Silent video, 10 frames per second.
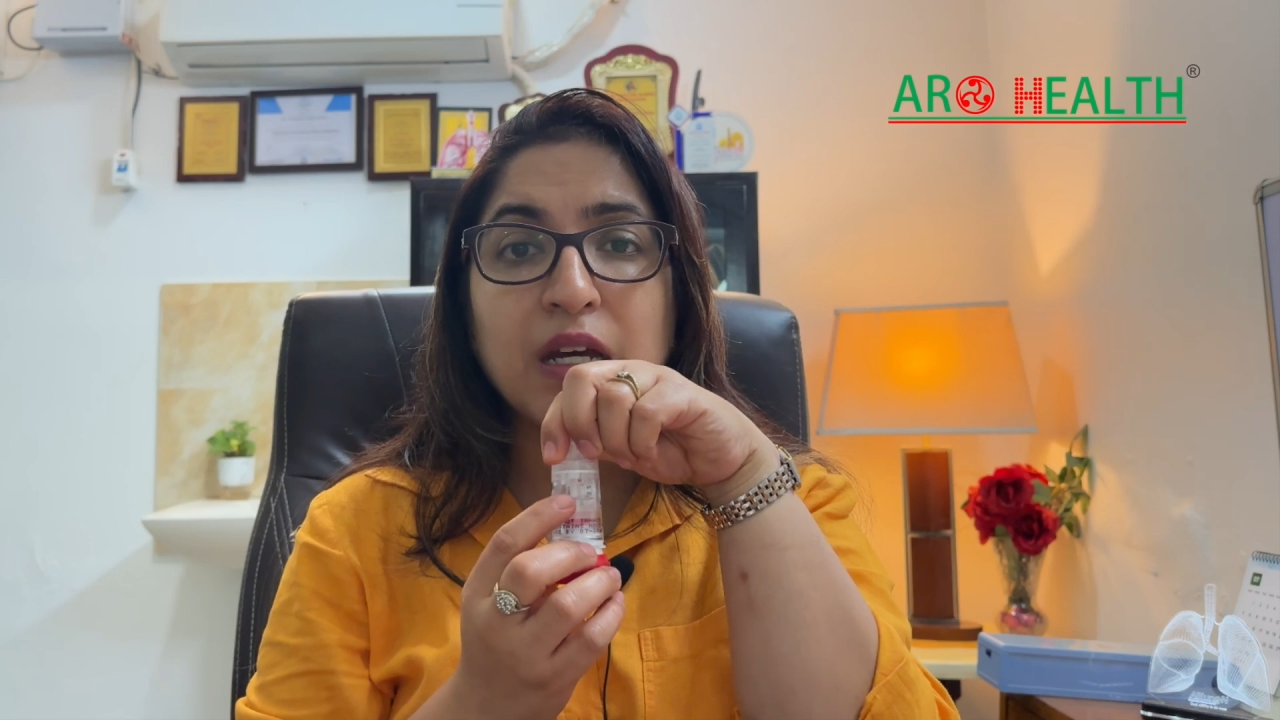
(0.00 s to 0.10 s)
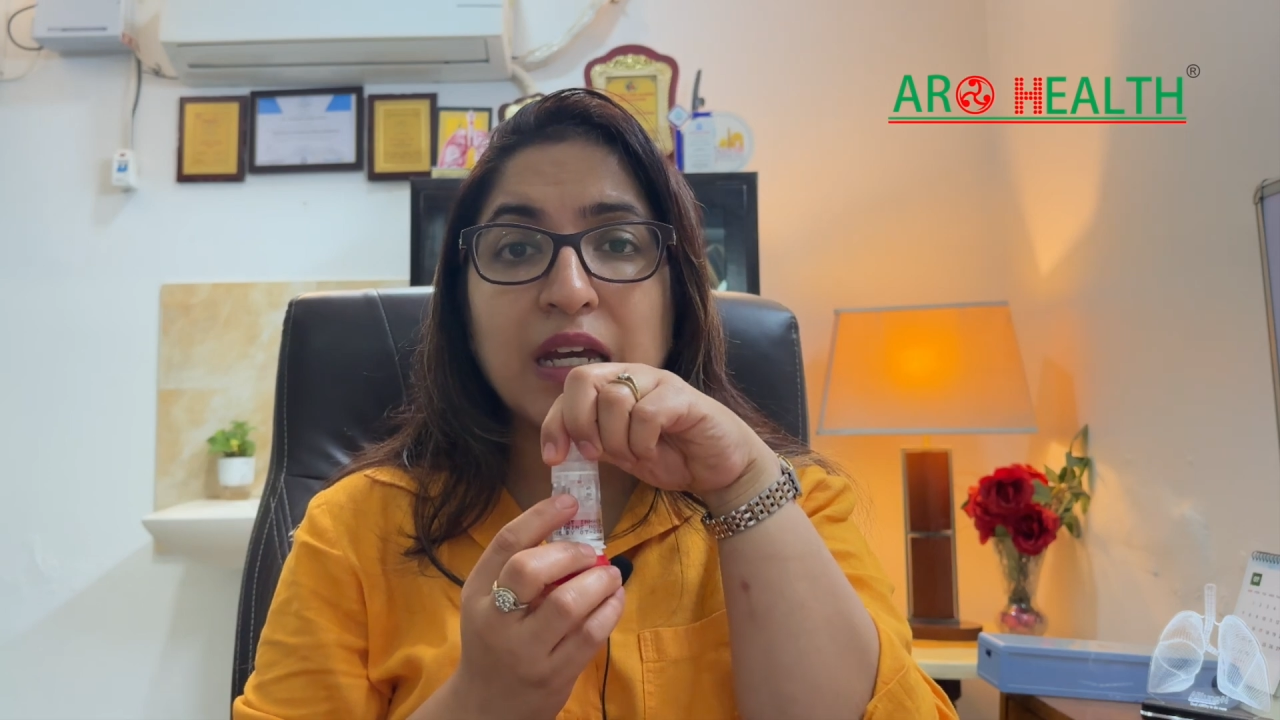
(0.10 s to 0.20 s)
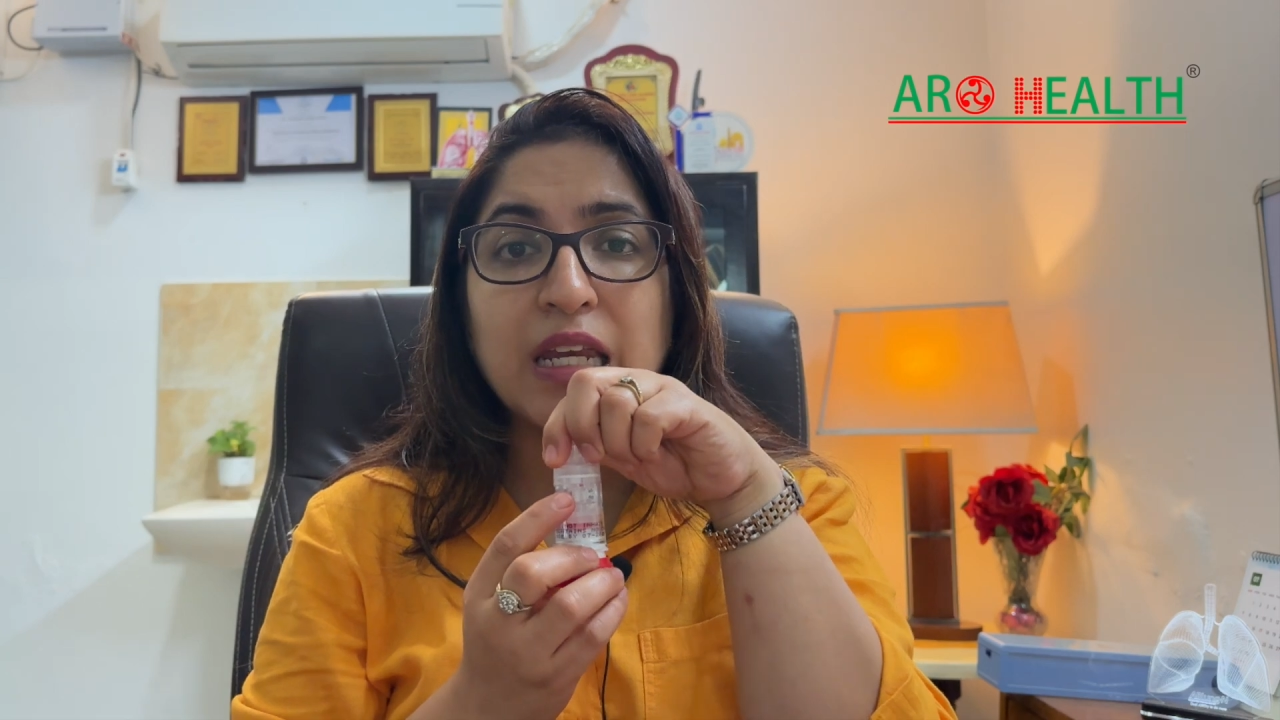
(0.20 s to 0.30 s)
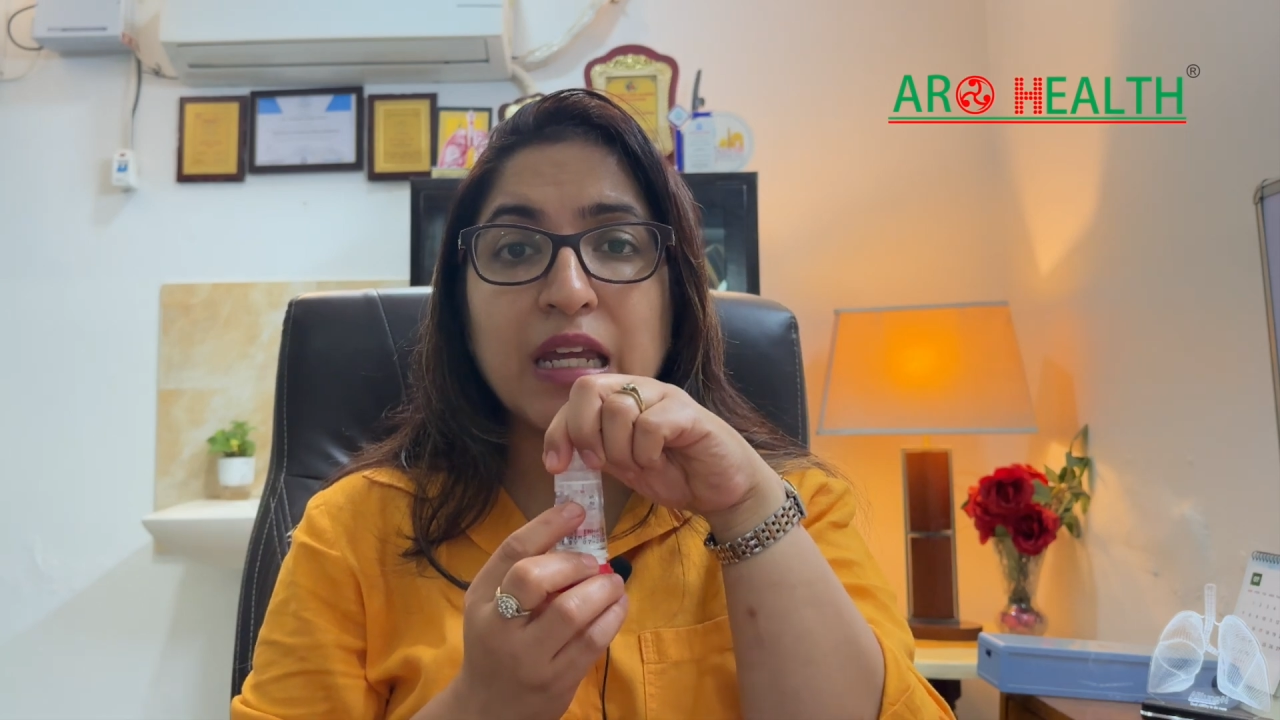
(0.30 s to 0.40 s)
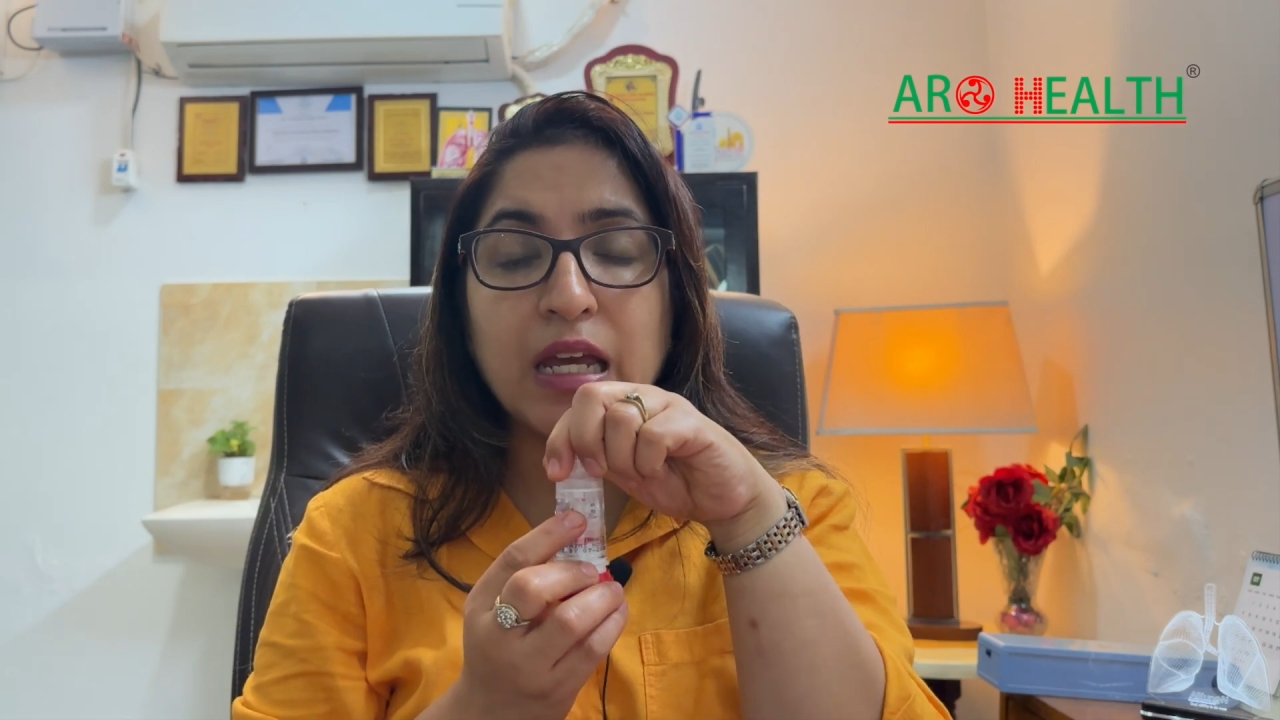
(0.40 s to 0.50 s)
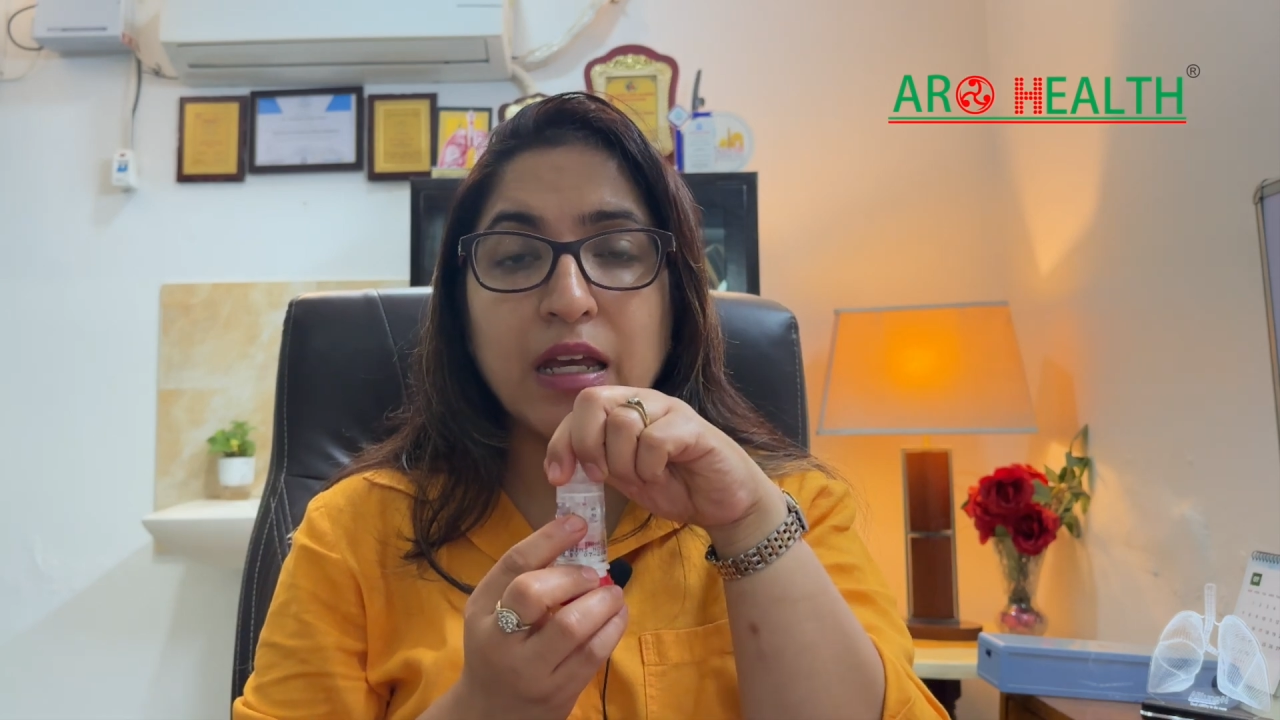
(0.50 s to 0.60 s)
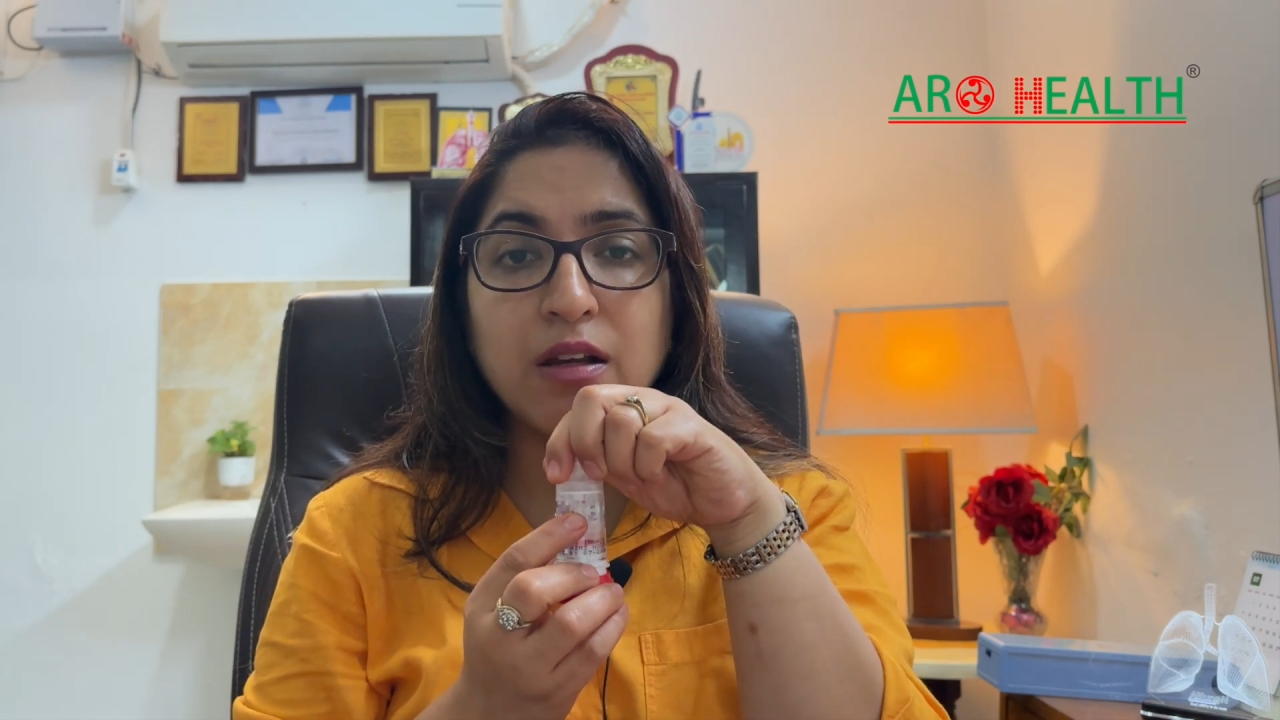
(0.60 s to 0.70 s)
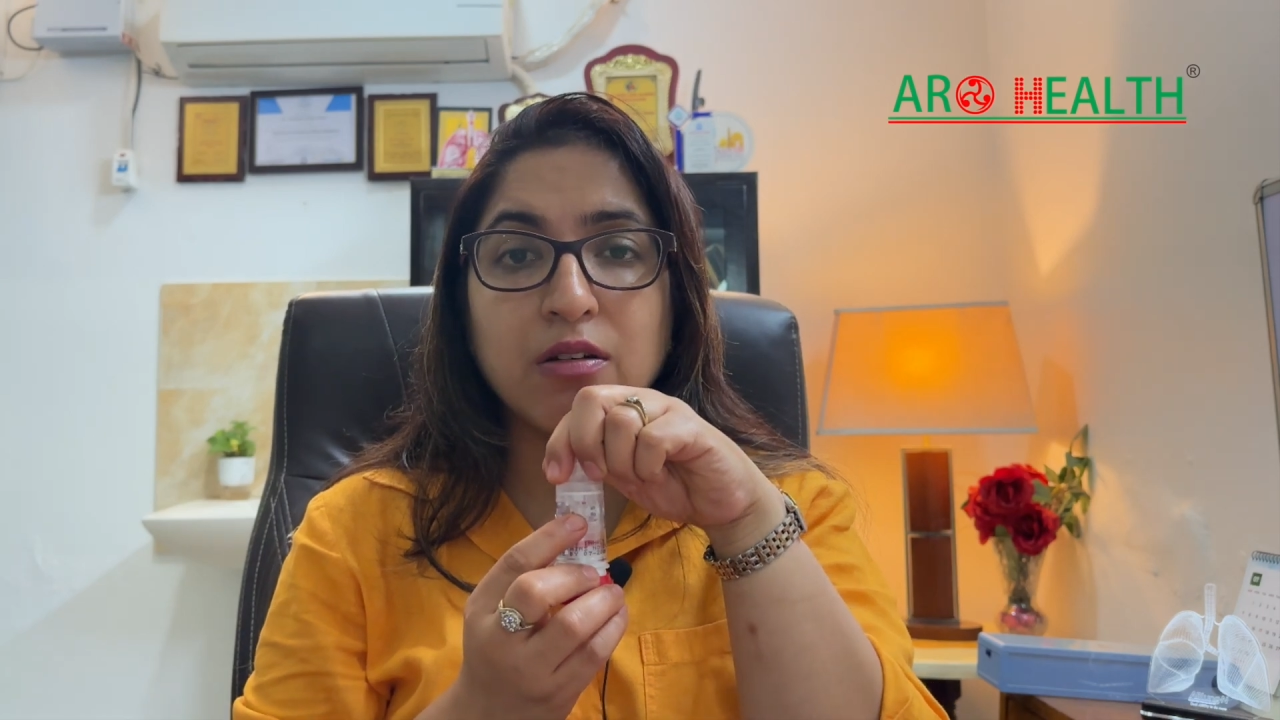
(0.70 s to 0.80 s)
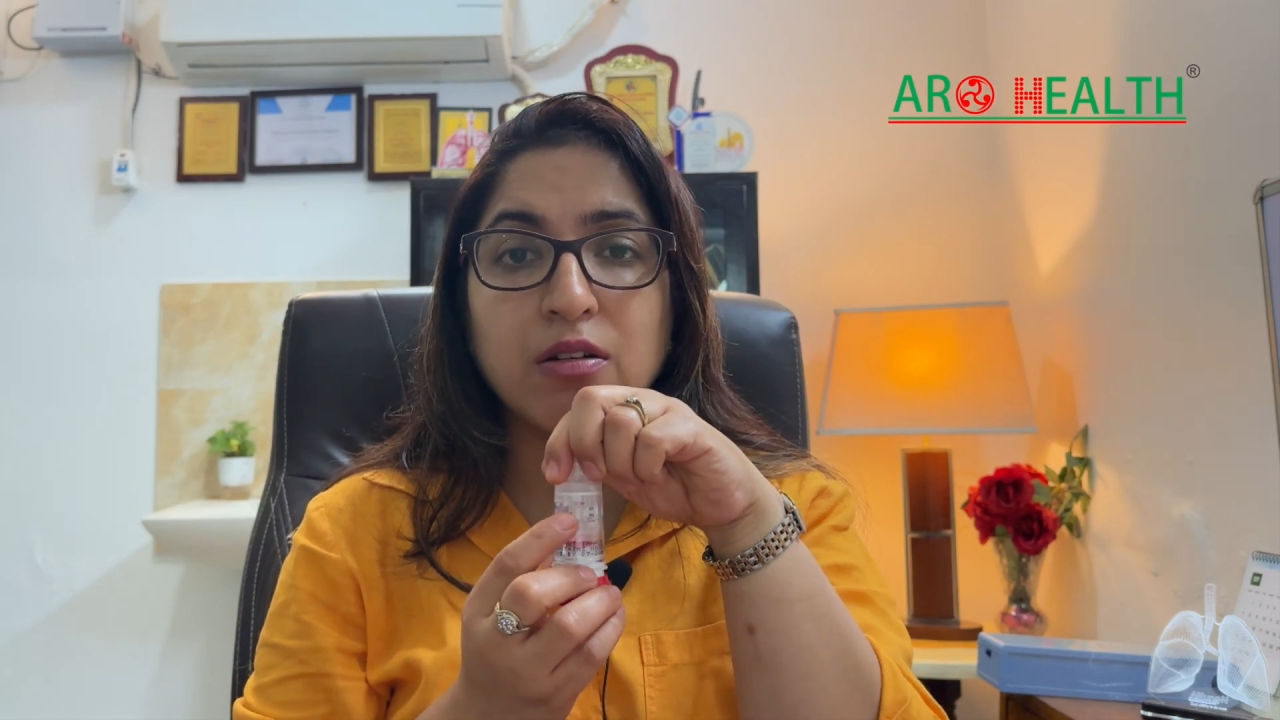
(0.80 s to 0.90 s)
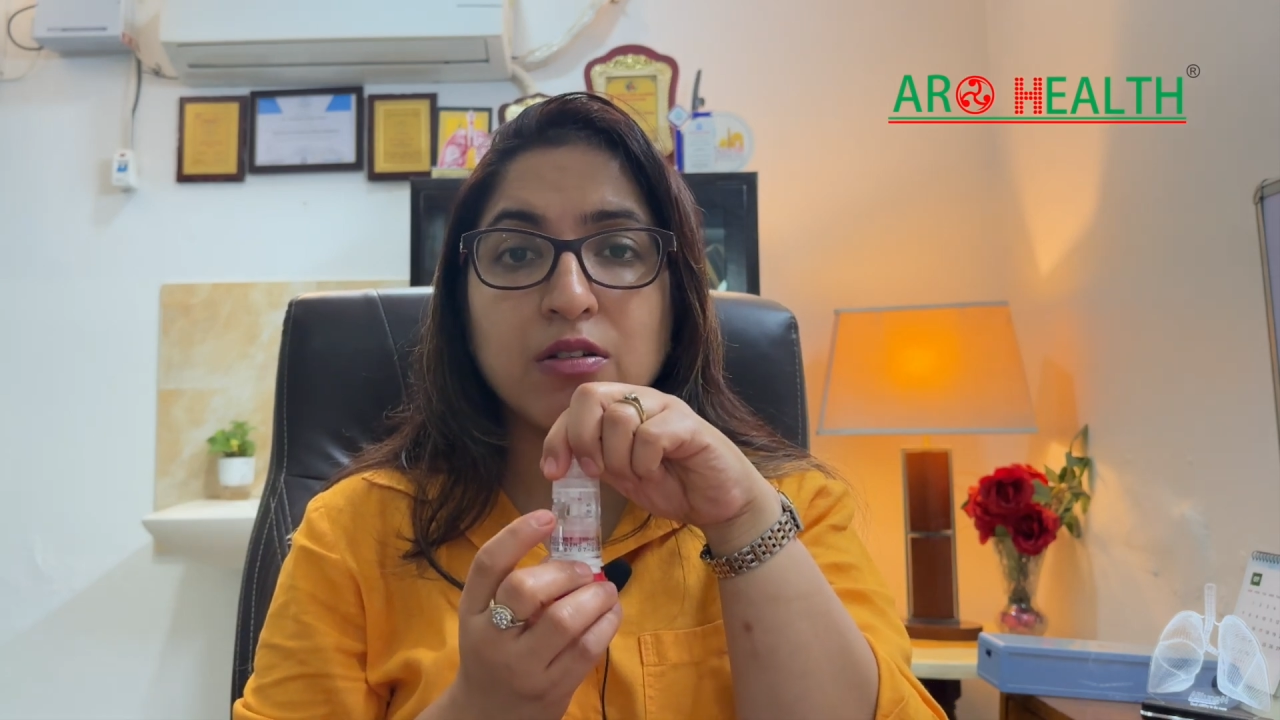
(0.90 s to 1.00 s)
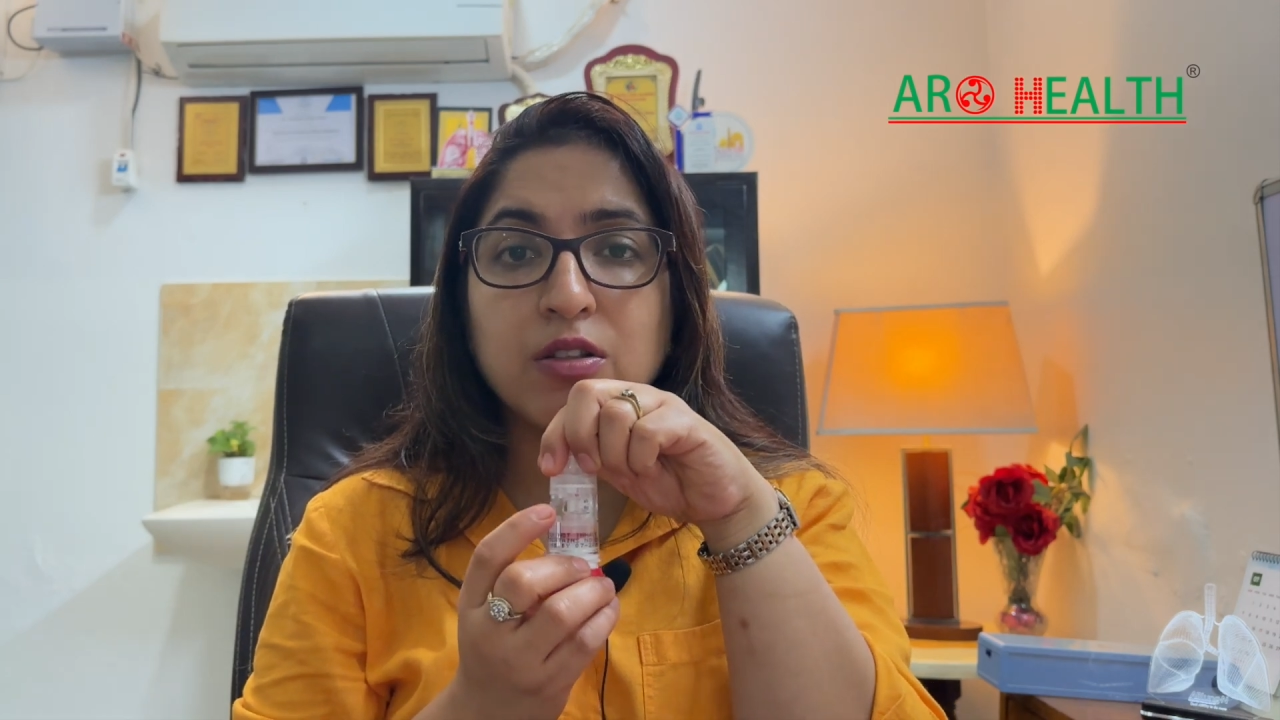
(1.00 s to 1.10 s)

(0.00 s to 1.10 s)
inhaler,